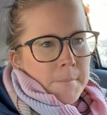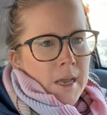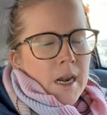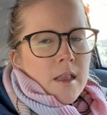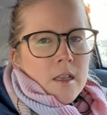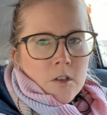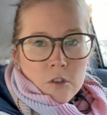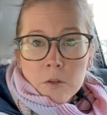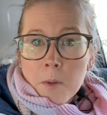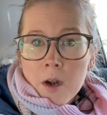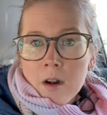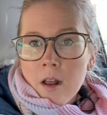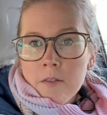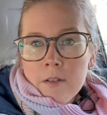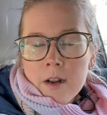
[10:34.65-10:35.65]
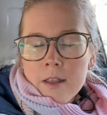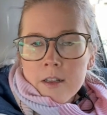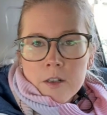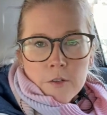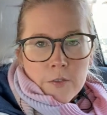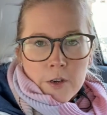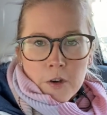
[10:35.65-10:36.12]
And I think they're smart enough, and I
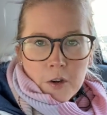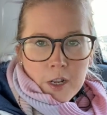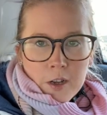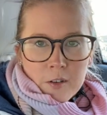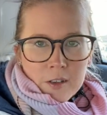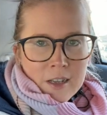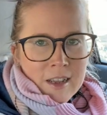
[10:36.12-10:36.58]
think they'll figure it out.